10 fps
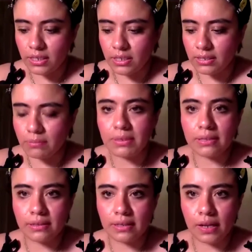
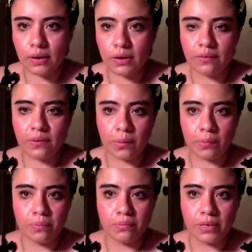eliminate the narrative that
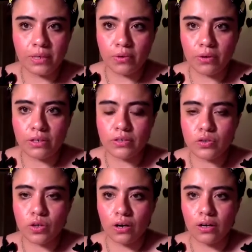immigrants
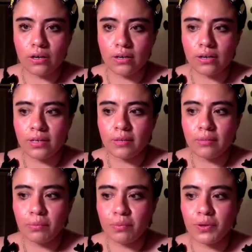are
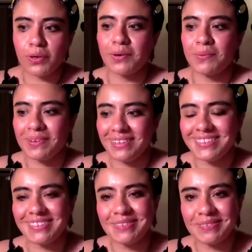people who are willing
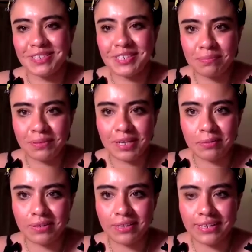to do cheap
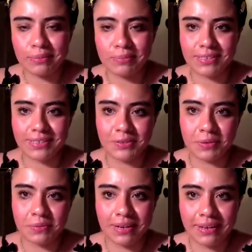labor that keeps this
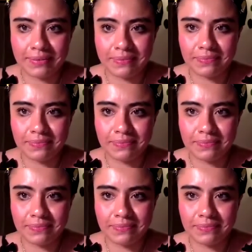country running.